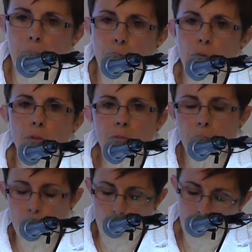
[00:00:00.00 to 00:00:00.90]
Real
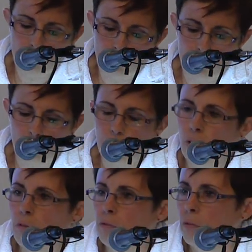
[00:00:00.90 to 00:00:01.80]
estate market is still
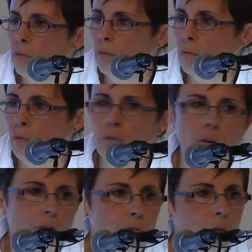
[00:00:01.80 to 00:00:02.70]
soft. There's a
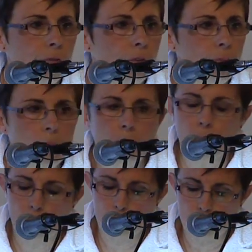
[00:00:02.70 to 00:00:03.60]
lot of real estate people
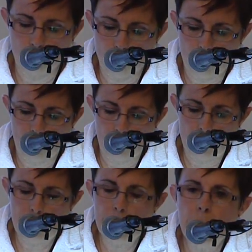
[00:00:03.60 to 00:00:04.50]
here, you know about
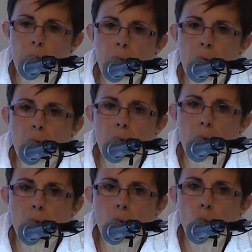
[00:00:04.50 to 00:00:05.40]
that.
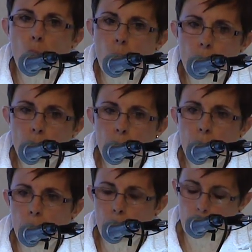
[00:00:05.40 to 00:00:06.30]
One of the
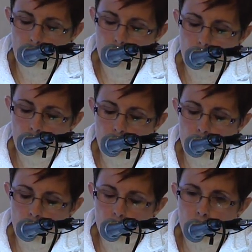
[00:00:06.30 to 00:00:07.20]
problem
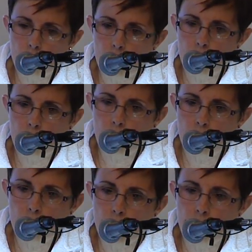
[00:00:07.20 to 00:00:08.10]
is
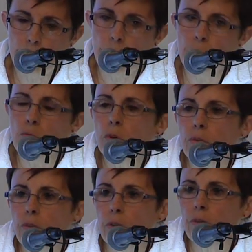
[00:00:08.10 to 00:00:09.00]
the real
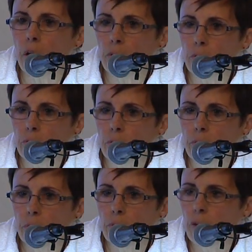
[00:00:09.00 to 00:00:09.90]
estate taxes
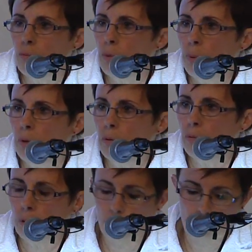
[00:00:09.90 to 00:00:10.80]
that we pay in the
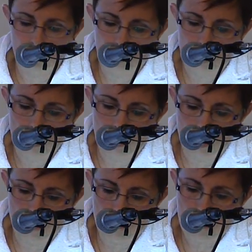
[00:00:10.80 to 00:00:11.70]
village.
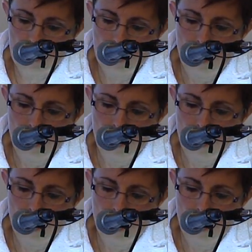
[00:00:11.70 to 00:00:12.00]
Um,